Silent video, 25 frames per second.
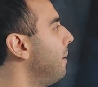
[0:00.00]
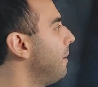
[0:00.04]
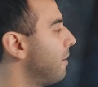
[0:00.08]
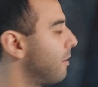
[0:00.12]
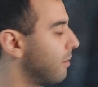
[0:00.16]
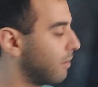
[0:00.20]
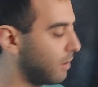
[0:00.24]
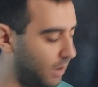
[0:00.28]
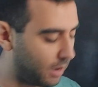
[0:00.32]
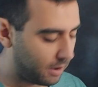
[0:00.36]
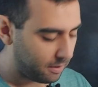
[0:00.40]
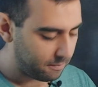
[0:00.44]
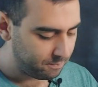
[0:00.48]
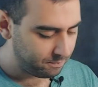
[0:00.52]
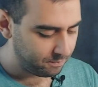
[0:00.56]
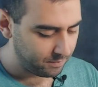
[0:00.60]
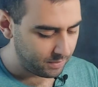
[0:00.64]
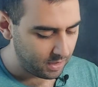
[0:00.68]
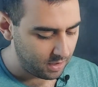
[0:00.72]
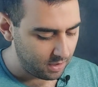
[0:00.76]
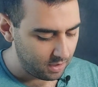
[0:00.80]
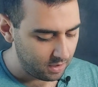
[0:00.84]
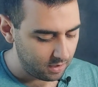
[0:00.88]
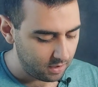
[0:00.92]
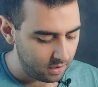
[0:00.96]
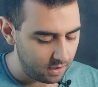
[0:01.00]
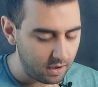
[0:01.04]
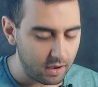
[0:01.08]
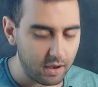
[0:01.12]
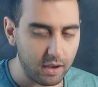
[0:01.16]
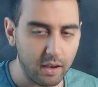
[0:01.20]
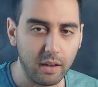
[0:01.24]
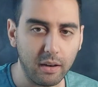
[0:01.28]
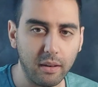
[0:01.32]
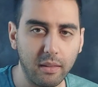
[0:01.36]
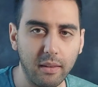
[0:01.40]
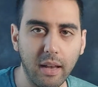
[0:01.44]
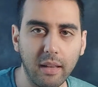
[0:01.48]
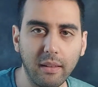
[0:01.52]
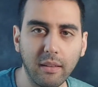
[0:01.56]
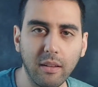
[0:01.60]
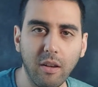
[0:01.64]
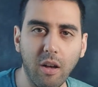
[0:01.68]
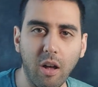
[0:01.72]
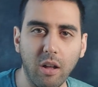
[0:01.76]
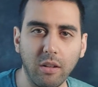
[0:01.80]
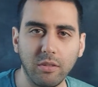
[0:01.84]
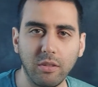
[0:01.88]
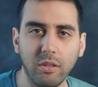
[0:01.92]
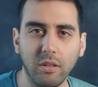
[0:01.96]
Okay, and that
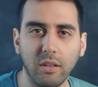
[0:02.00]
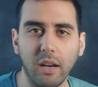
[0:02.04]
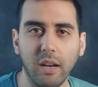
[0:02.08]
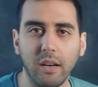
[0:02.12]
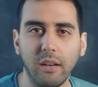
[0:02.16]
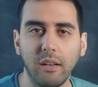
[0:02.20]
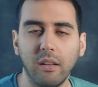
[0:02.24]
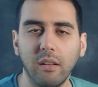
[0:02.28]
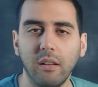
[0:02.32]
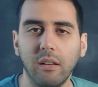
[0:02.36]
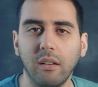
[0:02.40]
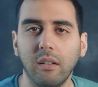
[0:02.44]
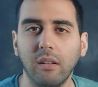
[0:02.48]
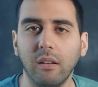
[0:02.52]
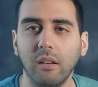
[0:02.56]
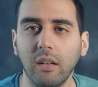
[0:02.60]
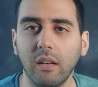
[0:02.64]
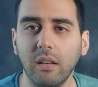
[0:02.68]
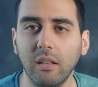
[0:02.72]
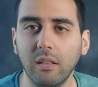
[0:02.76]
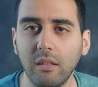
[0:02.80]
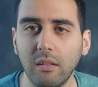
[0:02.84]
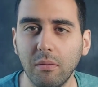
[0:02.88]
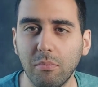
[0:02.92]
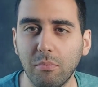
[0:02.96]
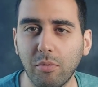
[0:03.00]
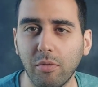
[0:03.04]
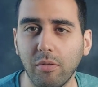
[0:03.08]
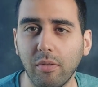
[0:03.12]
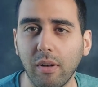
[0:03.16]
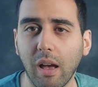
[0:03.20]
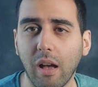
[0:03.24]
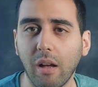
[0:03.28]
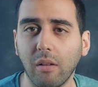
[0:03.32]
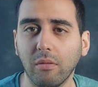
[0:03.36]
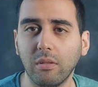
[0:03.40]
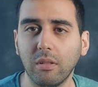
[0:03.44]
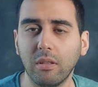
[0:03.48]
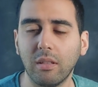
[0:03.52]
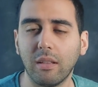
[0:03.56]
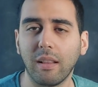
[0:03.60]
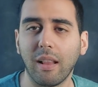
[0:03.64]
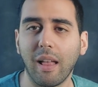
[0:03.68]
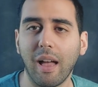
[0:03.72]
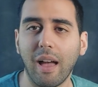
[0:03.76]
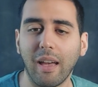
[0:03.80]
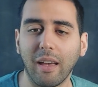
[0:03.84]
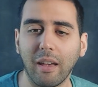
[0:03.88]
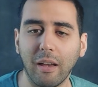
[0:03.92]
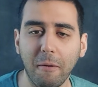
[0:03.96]
consonant is pronounced
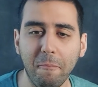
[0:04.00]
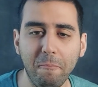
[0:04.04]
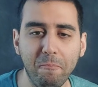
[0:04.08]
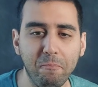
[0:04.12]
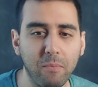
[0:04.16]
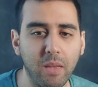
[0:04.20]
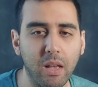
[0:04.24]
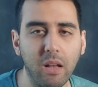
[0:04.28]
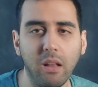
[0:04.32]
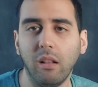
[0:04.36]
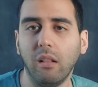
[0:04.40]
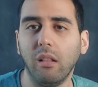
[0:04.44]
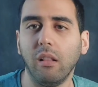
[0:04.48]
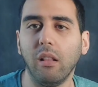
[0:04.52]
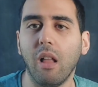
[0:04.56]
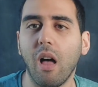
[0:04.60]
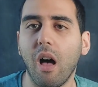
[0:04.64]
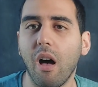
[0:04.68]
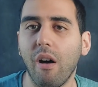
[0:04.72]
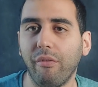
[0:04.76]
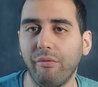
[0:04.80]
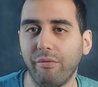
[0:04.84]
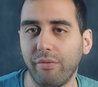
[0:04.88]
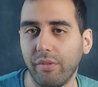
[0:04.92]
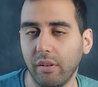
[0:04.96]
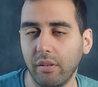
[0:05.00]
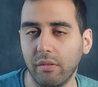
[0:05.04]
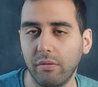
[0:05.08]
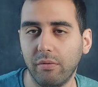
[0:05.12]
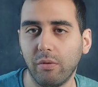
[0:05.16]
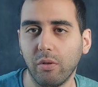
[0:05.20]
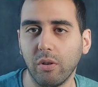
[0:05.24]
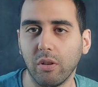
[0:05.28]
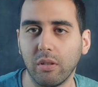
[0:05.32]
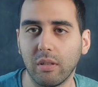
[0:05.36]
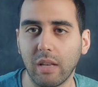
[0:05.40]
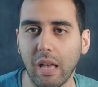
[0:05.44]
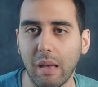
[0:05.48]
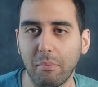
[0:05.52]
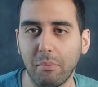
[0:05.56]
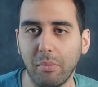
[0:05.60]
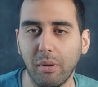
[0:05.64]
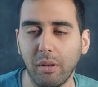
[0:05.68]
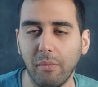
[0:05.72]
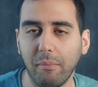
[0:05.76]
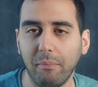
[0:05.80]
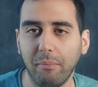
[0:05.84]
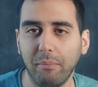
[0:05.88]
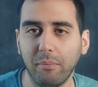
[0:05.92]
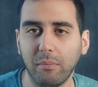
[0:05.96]
like love, for
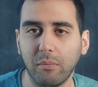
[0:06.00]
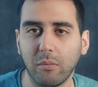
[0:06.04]
example.